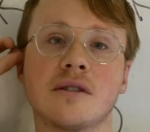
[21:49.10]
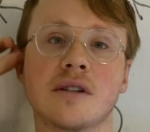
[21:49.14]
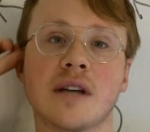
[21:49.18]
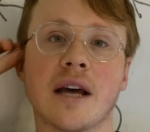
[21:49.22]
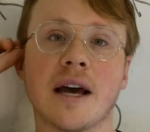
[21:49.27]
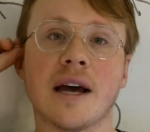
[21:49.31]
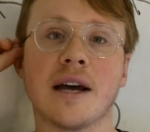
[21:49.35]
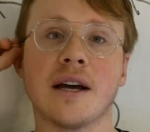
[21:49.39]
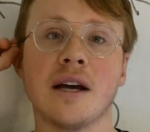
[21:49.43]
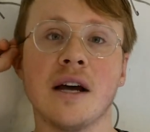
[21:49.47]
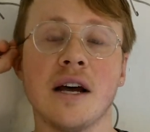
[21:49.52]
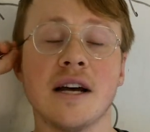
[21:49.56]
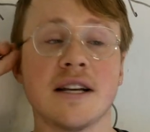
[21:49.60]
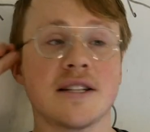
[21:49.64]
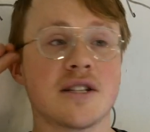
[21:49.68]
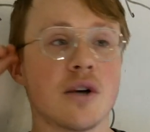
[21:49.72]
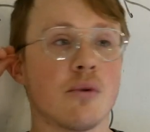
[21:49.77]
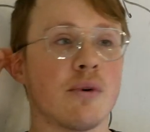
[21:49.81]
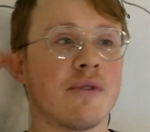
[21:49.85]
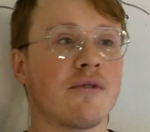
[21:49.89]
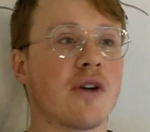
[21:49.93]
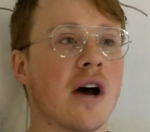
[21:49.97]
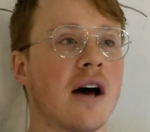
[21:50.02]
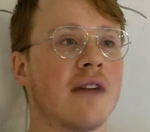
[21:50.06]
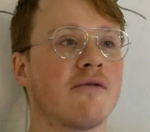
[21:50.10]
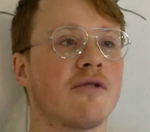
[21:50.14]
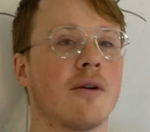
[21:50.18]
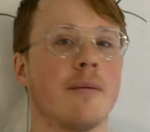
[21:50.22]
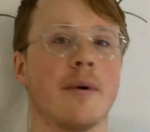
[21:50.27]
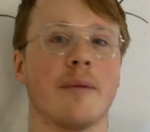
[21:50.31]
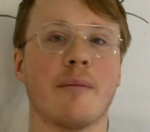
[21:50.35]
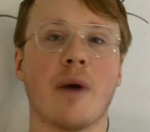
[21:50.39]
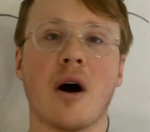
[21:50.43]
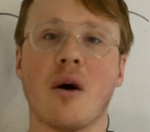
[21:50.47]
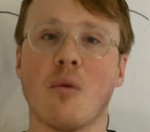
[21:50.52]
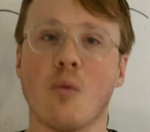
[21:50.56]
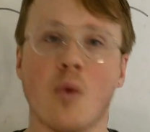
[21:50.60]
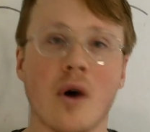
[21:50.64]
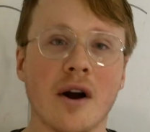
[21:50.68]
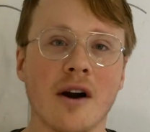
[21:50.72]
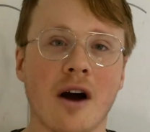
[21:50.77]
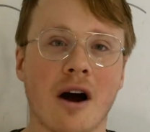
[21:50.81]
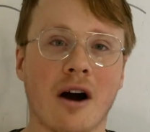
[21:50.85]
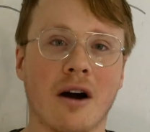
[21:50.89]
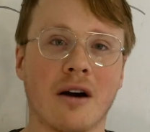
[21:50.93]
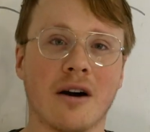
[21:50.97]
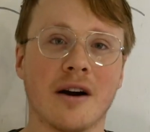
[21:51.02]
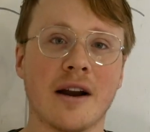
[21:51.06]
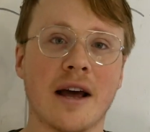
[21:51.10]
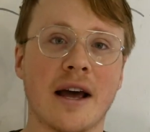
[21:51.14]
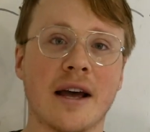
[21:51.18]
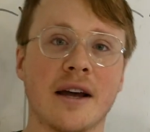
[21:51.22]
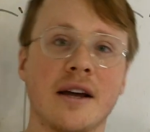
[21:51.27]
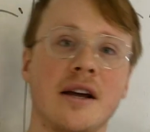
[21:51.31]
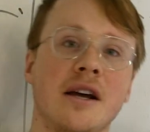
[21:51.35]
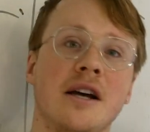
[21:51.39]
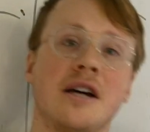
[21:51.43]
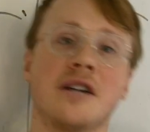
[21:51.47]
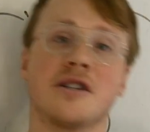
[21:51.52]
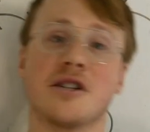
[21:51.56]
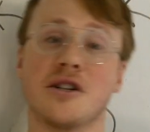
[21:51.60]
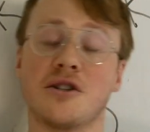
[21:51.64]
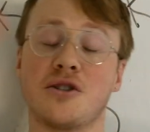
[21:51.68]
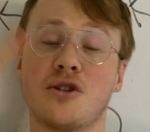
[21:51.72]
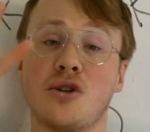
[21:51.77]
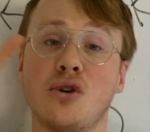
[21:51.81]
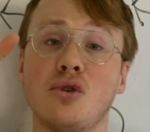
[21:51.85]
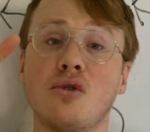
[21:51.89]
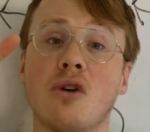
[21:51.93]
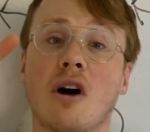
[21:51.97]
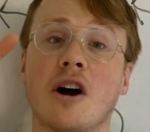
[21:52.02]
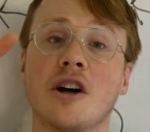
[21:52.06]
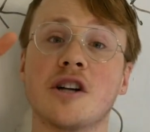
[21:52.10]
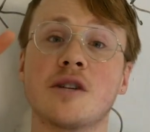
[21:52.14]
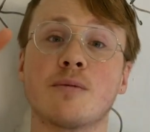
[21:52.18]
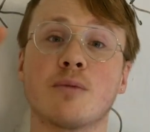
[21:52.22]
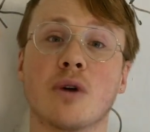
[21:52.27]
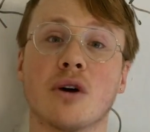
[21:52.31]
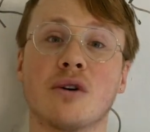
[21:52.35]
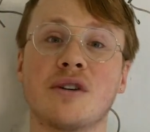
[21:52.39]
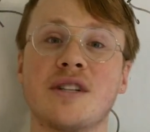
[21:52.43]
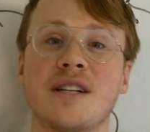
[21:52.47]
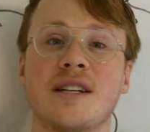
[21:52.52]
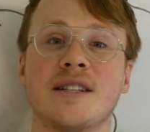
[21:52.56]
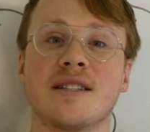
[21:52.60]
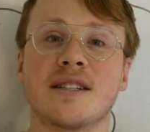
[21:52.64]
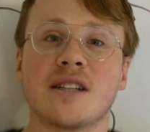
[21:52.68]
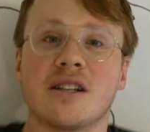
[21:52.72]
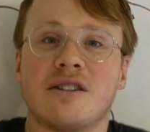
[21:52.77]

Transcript: Okay, so we've gone from one RNA to two large proteins,